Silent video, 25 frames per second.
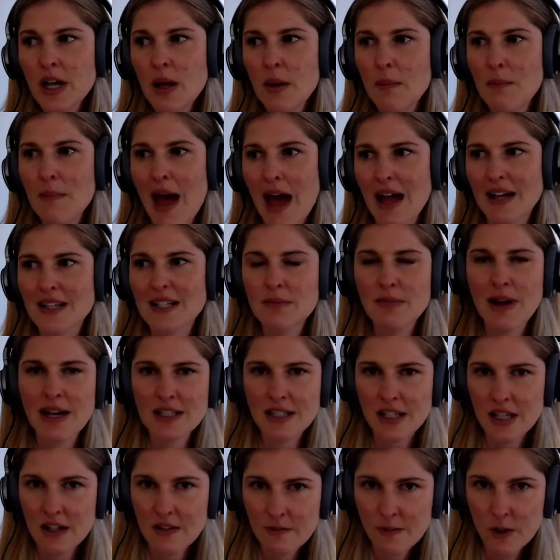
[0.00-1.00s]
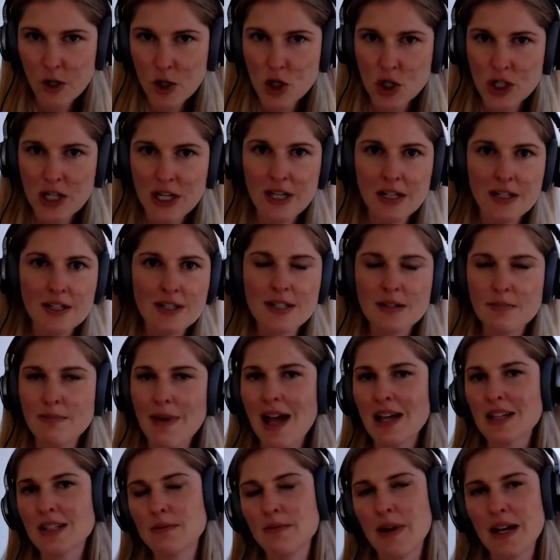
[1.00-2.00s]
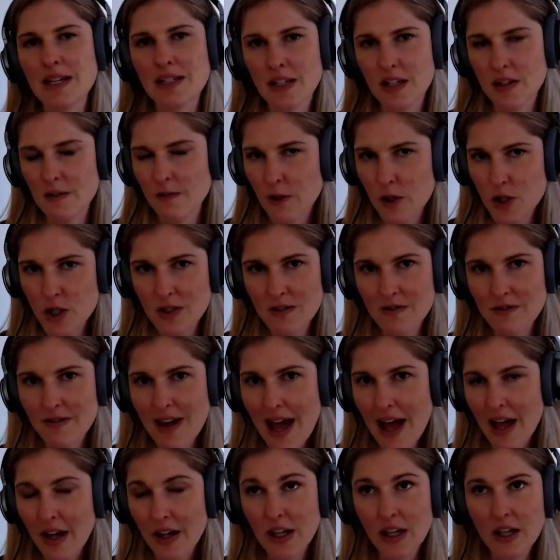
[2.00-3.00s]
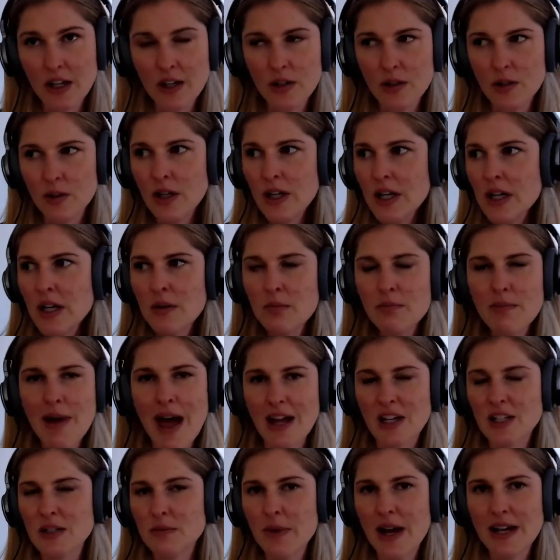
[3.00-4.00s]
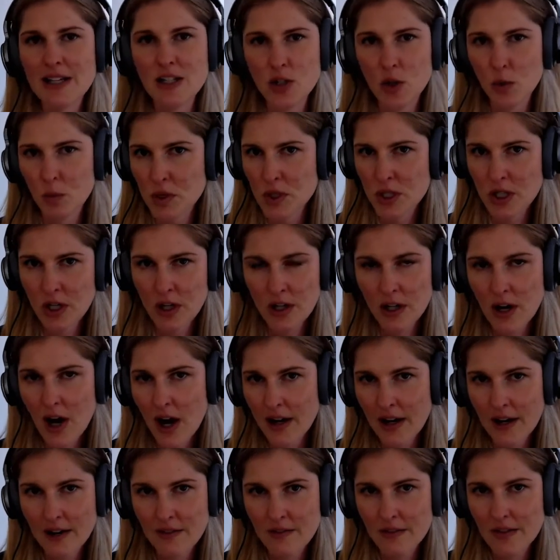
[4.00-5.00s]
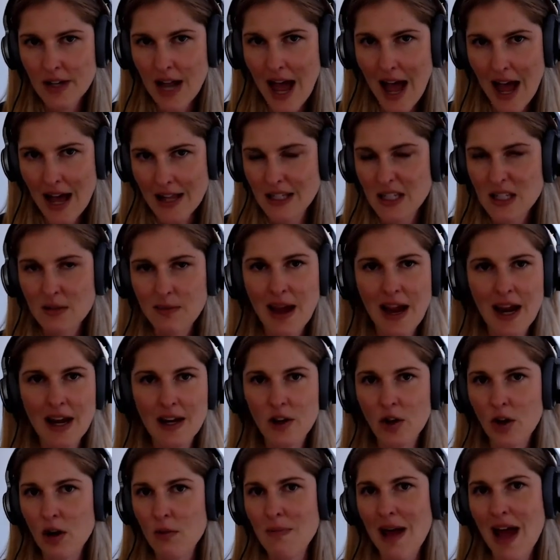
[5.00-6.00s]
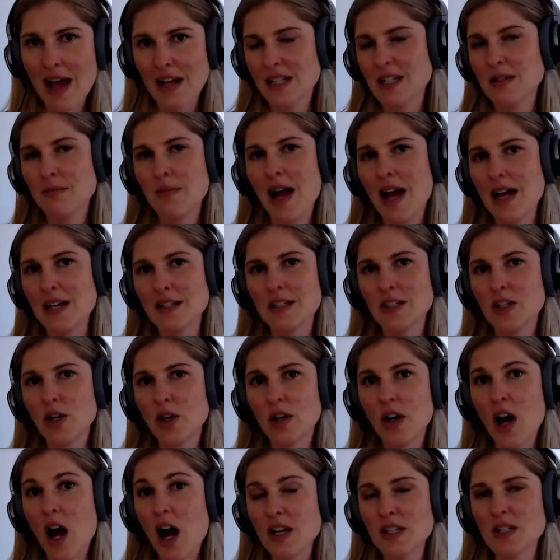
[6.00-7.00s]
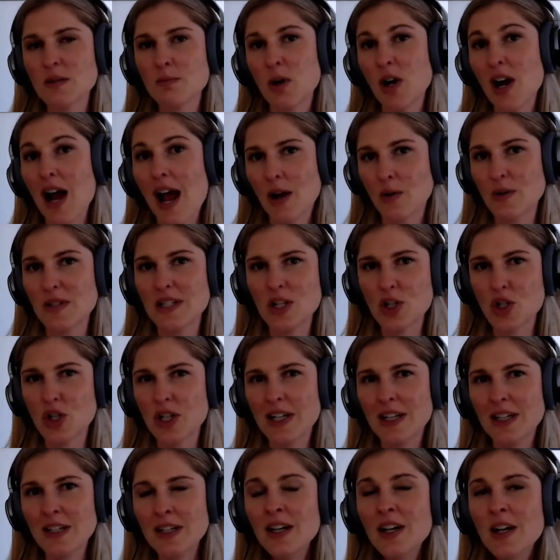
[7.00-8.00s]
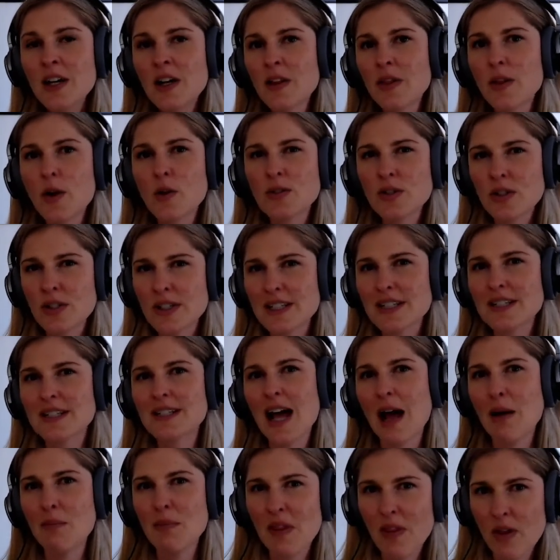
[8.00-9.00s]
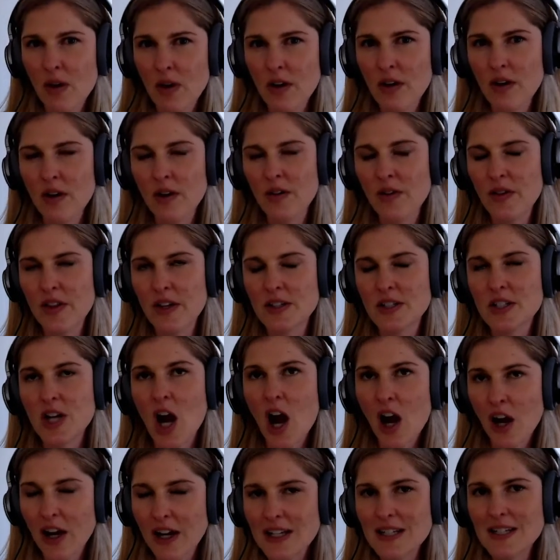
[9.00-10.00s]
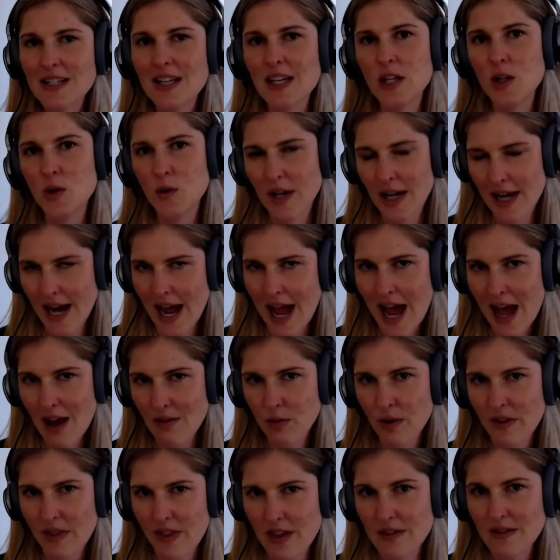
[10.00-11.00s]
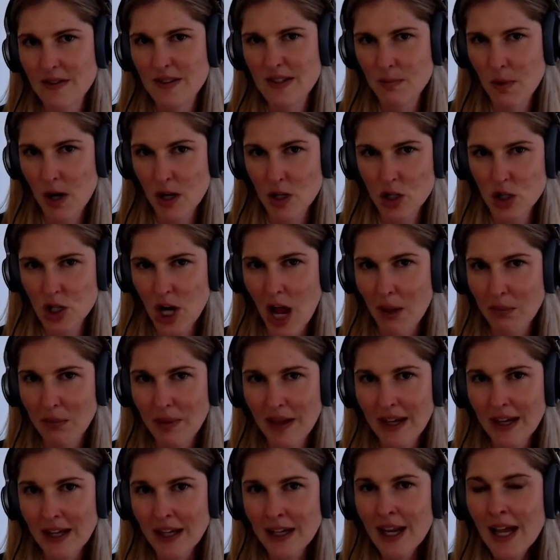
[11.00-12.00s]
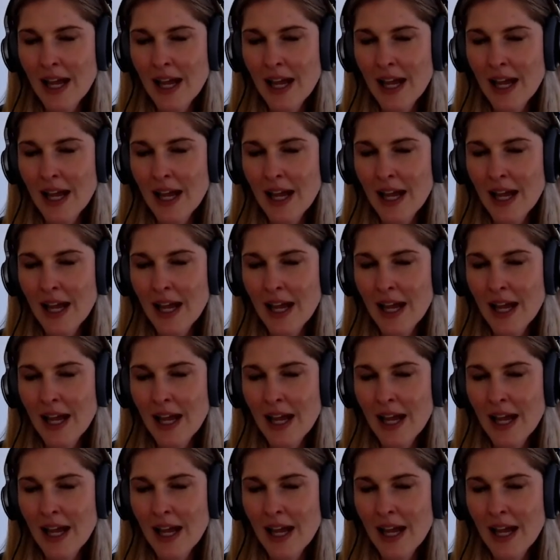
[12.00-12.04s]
maximize conversions, maximize conversion value, maximize your return on an ad spend, or maximize your cost per acquisition. Those are some of the targets that you could have within smart shopping.